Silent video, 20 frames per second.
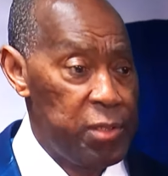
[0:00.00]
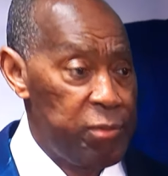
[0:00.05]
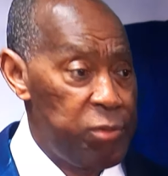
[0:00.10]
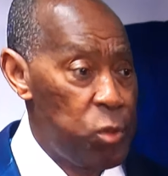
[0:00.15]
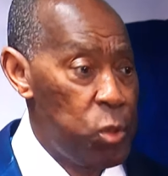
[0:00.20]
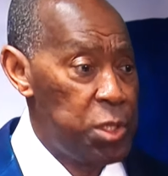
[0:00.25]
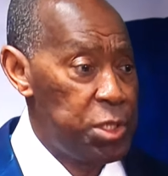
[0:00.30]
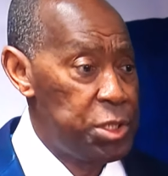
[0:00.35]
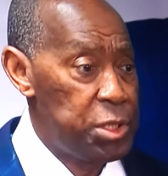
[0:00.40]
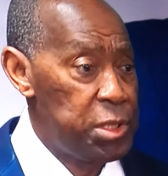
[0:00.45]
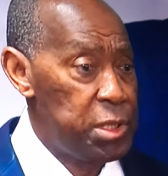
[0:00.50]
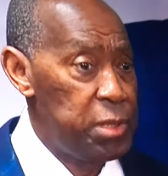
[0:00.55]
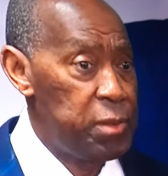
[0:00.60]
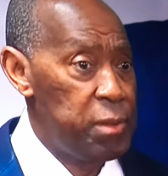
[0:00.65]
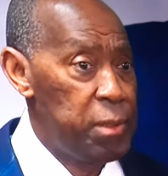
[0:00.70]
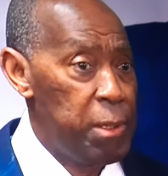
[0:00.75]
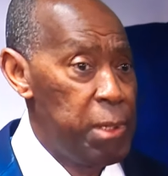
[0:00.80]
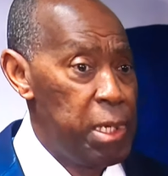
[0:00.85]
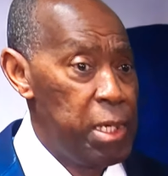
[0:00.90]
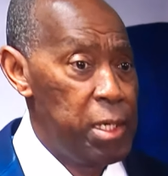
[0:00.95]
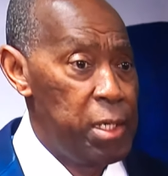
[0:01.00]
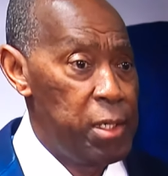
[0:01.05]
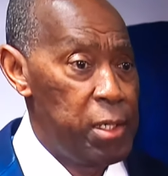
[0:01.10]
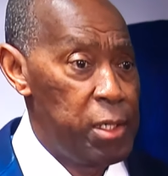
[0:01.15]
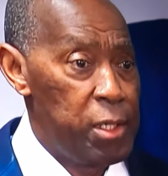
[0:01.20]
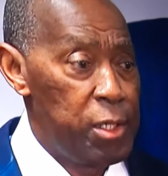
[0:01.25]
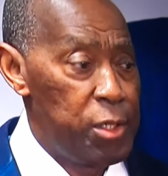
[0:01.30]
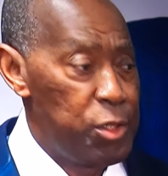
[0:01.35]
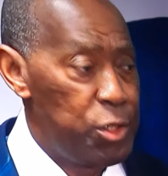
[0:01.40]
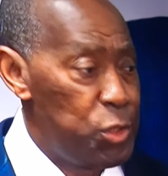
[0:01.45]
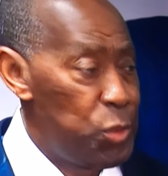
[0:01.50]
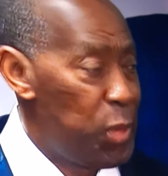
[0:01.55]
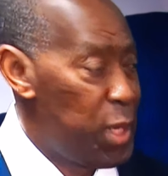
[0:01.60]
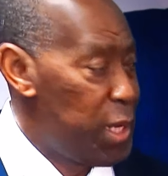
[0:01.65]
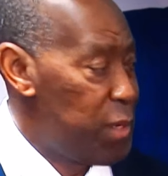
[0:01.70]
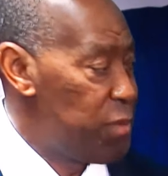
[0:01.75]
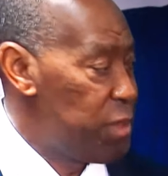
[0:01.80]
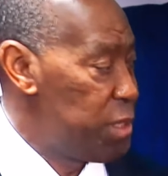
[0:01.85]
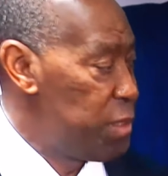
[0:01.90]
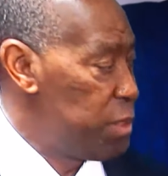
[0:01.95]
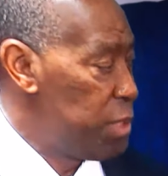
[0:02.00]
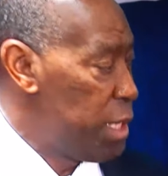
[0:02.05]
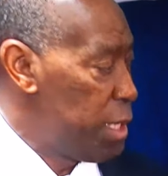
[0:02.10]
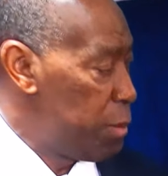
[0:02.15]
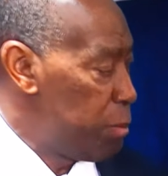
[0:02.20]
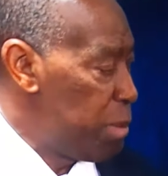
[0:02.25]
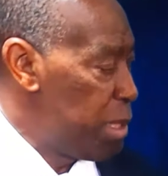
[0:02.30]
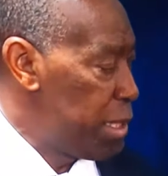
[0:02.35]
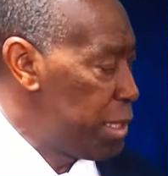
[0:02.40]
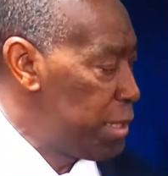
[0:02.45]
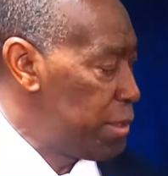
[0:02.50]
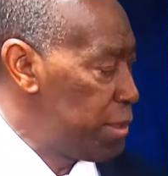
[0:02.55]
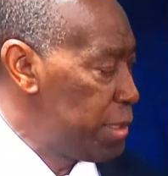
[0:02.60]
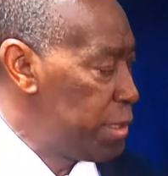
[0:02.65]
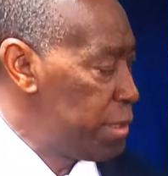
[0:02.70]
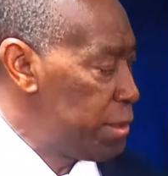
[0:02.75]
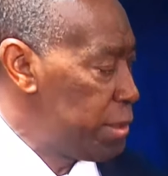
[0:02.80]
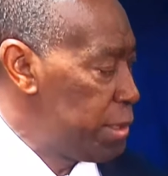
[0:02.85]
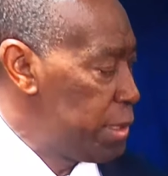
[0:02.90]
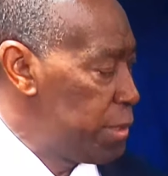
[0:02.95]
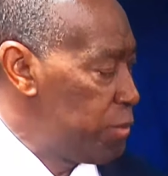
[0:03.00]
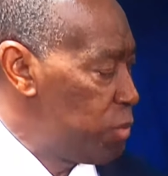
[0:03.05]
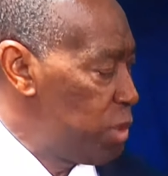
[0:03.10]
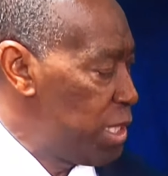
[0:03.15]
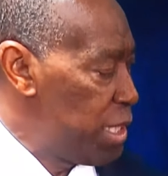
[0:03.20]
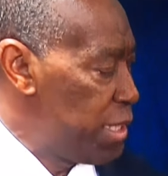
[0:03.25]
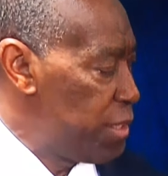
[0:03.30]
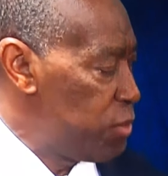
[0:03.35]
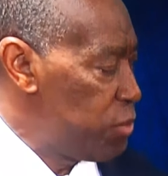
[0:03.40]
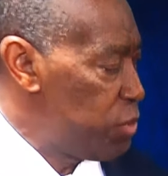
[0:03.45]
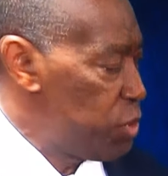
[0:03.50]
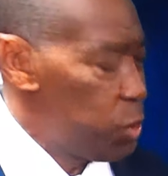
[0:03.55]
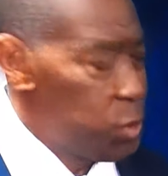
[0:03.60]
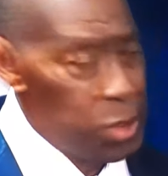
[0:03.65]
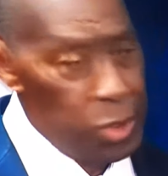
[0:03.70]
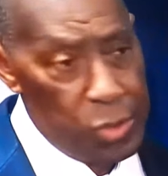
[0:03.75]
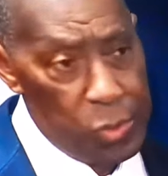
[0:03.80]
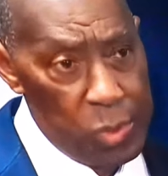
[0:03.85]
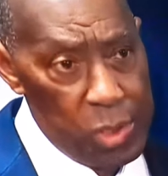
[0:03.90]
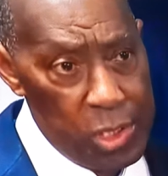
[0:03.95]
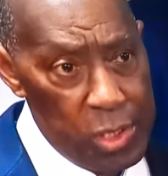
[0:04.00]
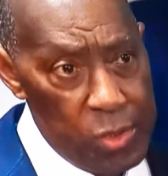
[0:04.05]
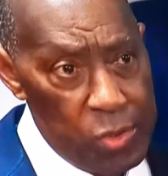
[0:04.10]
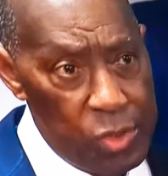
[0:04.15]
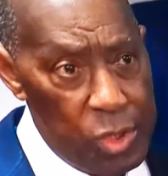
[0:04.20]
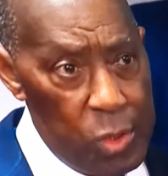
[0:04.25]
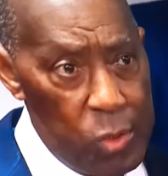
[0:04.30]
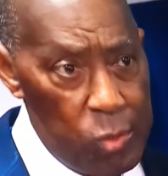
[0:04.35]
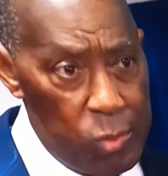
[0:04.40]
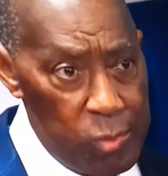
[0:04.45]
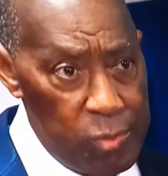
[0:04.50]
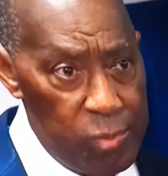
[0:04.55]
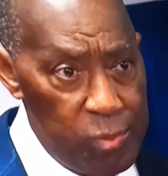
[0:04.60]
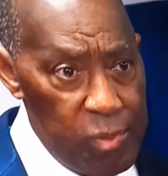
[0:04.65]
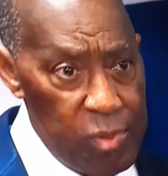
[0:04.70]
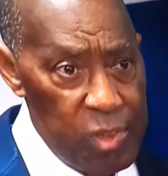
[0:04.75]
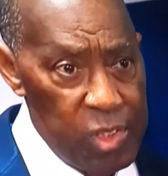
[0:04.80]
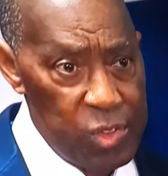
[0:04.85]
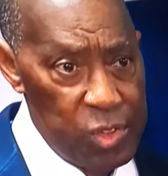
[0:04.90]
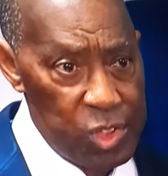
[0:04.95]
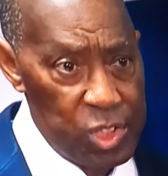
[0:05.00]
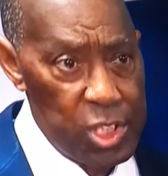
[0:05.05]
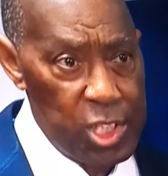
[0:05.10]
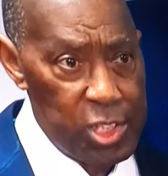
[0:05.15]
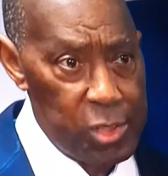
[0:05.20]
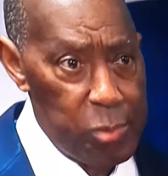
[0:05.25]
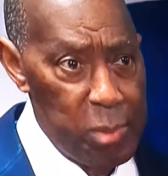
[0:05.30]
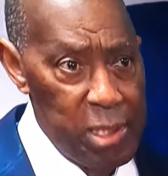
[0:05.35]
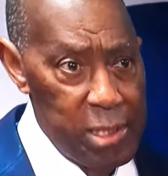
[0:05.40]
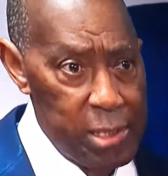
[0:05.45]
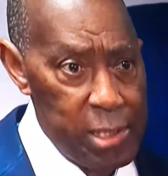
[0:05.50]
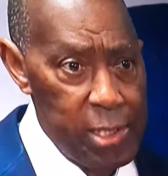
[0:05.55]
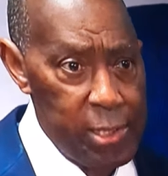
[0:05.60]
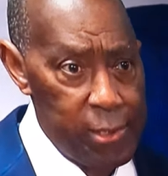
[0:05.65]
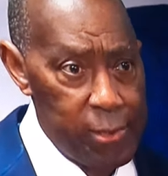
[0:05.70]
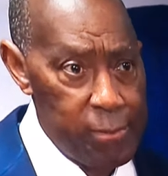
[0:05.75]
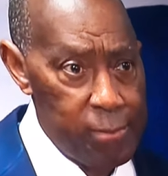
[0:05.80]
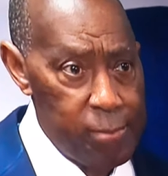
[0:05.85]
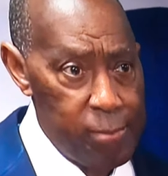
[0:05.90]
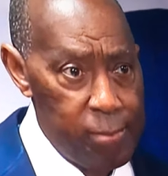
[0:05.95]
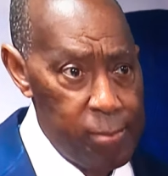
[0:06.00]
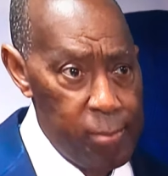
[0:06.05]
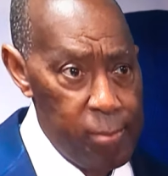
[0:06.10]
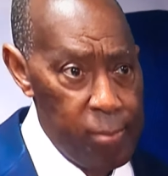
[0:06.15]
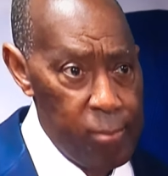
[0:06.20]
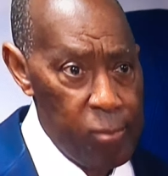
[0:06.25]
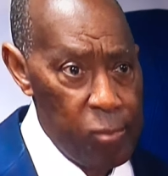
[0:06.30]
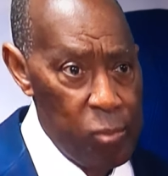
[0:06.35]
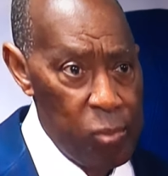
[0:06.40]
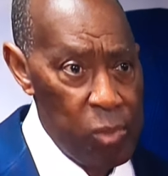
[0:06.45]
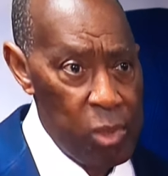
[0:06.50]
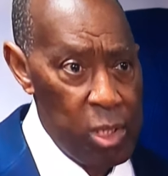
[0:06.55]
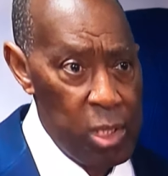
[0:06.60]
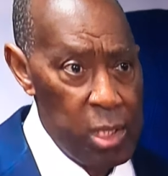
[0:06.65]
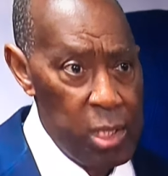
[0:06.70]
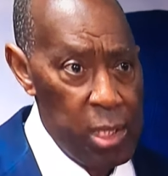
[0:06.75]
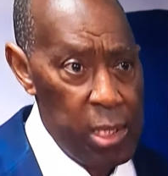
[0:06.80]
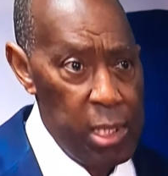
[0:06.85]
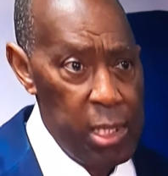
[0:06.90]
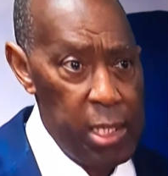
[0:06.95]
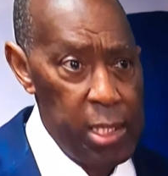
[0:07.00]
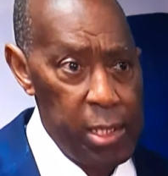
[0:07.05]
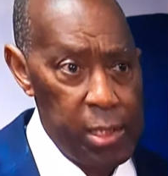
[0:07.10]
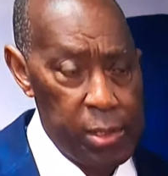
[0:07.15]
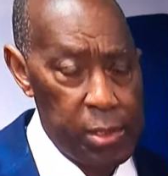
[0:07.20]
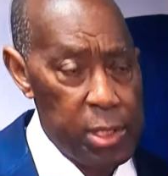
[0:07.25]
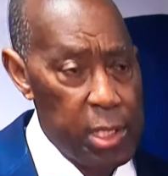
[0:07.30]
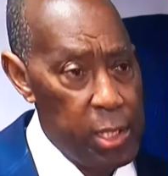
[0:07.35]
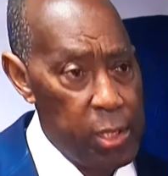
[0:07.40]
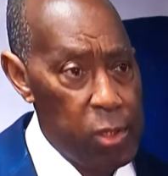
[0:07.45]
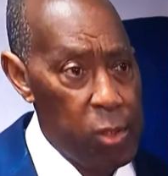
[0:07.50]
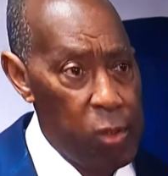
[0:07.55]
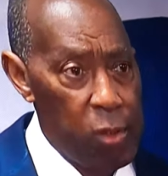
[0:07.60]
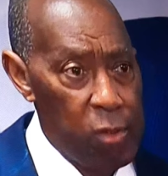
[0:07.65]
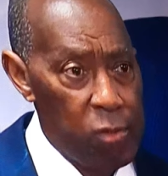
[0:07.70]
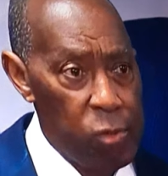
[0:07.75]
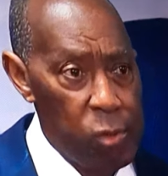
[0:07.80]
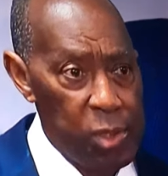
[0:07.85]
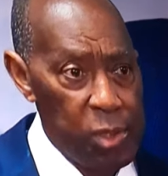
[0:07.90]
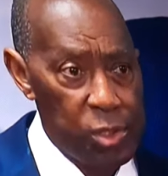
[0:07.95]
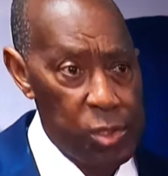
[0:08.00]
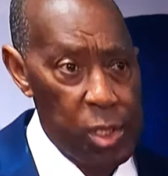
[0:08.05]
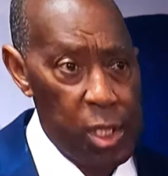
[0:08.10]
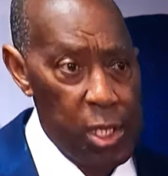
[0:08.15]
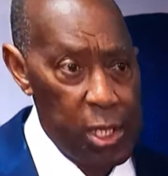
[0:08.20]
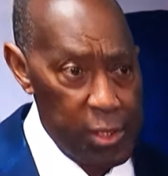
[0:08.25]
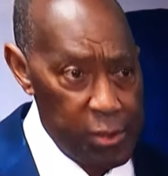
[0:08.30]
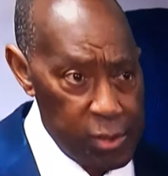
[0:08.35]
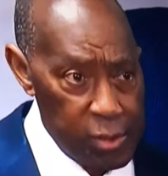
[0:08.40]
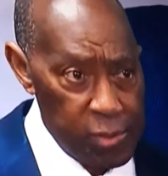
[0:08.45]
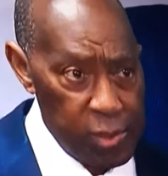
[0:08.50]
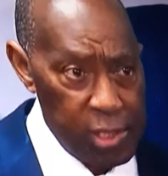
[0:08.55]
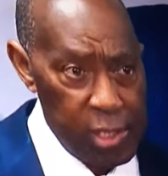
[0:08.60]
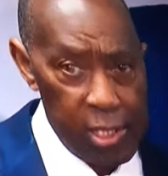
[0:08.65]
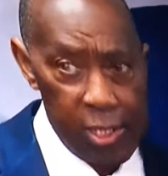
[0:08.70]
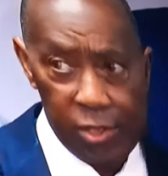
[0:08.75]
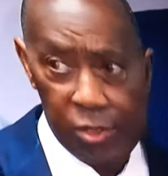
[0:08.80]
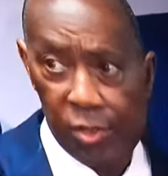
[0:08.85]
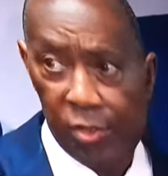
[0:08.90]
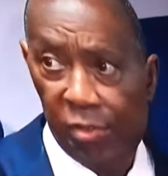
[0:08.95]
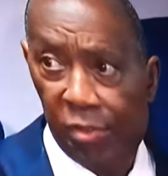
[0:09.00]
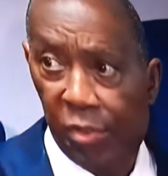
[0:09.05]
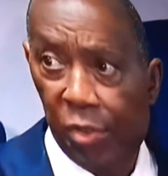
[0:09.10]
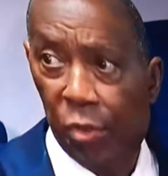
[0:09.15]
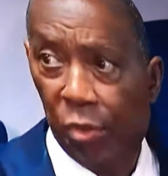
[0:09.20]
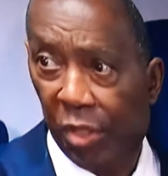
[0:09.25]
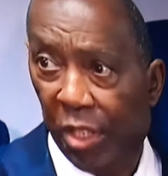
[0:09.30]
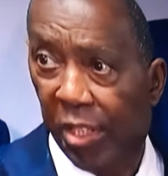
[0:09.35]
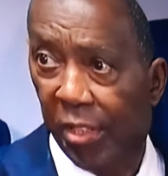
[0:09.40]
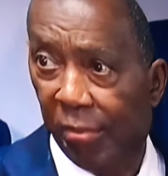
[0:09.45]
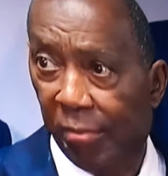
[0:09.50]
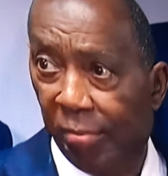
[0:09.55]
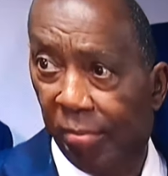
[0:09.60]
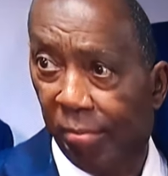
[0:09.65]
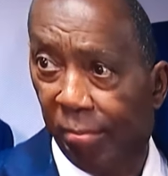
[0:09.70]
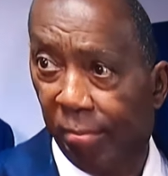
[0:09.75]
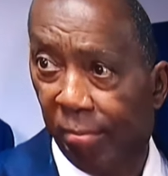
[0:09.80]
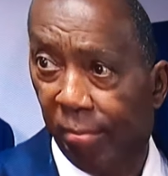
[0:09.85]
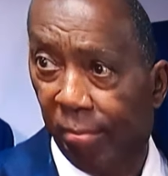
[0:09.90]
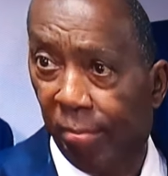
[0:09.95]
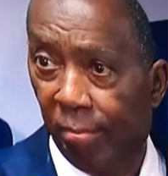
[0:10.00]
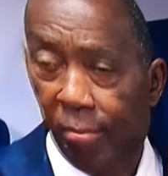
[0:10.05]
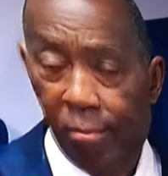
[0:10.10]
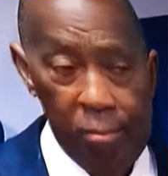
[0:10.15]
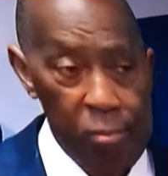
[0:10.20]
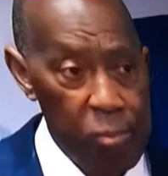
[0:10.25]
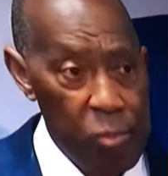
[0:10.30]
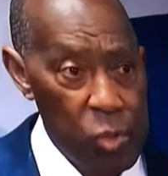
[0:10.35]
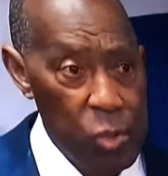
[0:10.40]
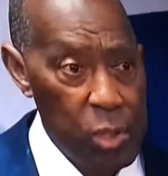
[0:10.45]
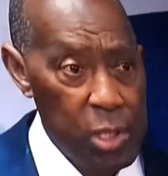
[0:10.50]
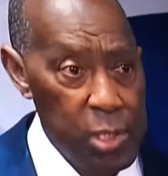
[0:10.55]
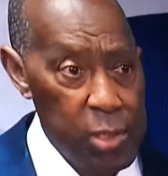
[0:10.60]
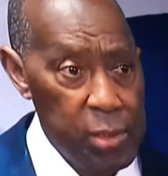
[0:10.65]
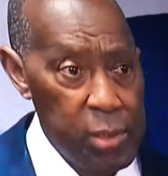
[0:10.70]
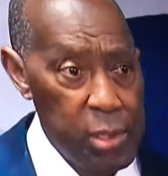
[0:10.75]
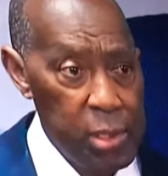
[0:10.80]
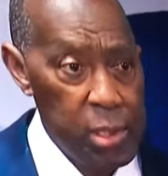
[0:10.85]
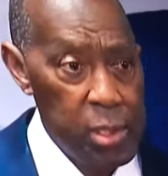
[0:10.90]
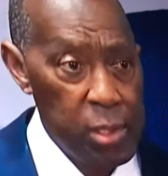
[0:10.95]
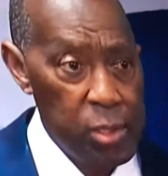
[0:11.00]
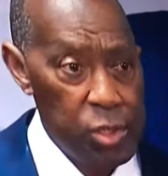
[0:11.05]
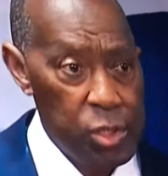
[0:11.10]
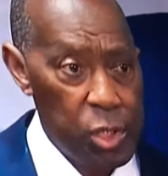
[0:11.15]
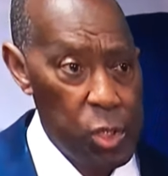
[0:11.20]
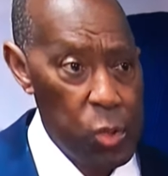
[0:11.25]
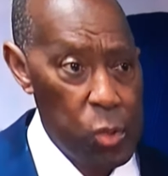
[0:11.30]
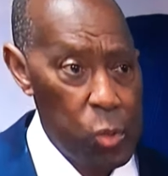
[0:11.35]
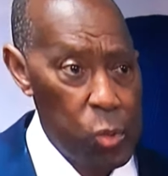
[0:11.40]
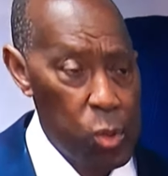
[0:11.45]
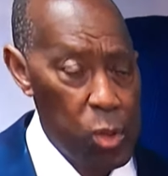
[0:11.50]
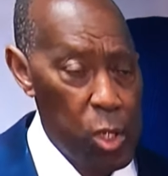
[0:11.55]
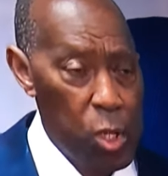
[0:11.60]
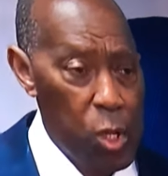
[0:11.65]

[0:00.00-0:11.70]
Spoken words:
Is unfortunate. You have a young man, I think 33 years old, is the suspect here. And Takeoff was under the age of 30. Okay? So